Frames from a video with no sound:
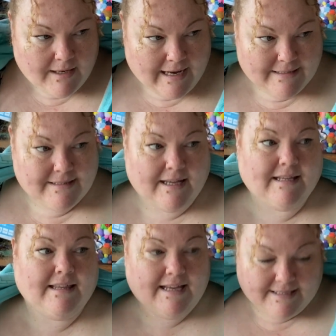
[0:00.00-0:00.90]

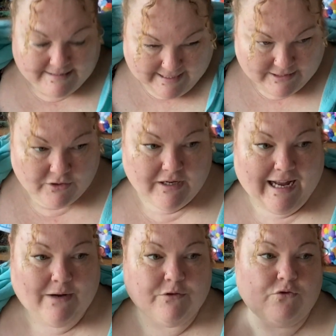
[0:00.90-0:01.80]
study this, let's look at
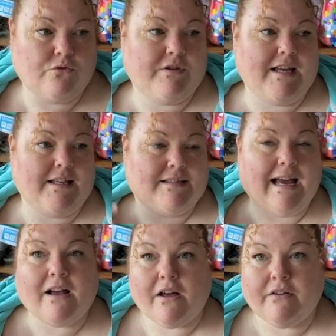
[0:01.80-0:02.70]
how to draw this,
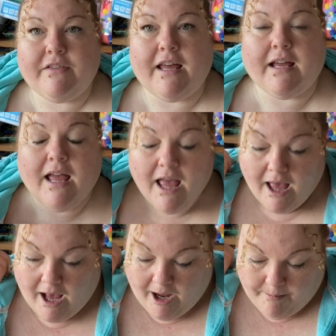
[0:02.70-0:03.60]
that kind of thing,
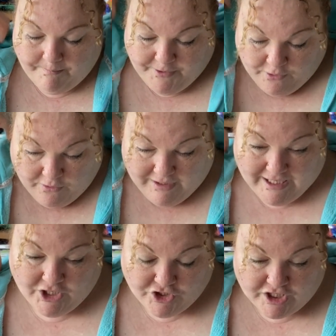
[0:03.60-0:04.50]

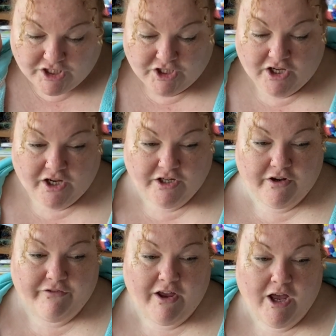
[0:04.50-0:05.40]
purely just to kind
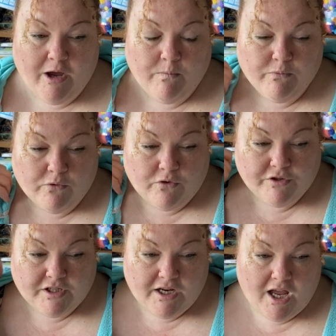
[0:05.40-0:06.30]
of
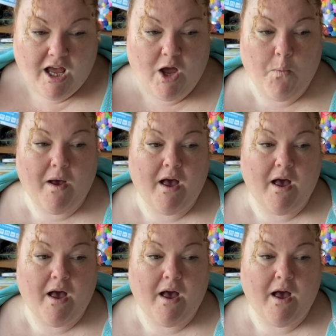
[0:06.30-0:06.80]
broaden her